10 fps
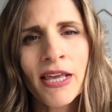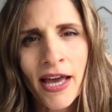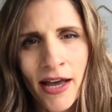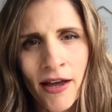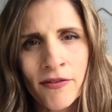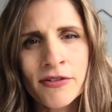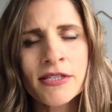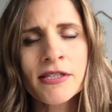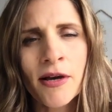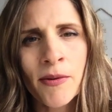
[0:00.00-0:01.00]
have
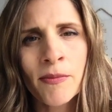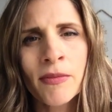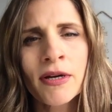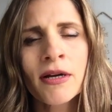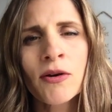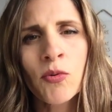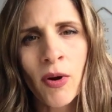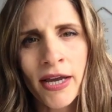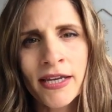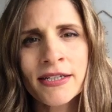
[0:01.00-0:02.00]
some
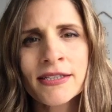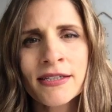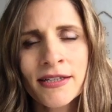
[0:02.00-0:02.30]
quiet